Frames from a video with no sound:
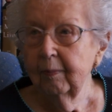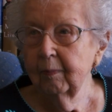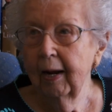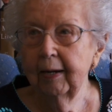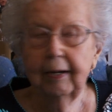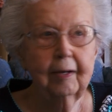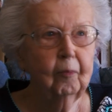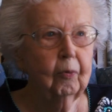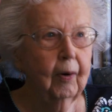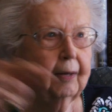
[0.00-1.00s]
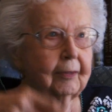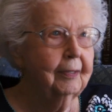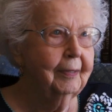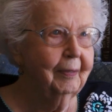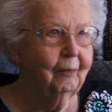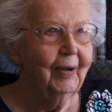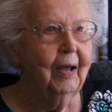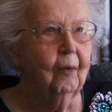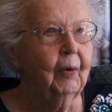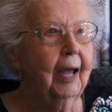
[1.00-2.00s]
lining up around the, we,
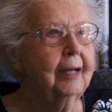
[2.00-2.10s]
we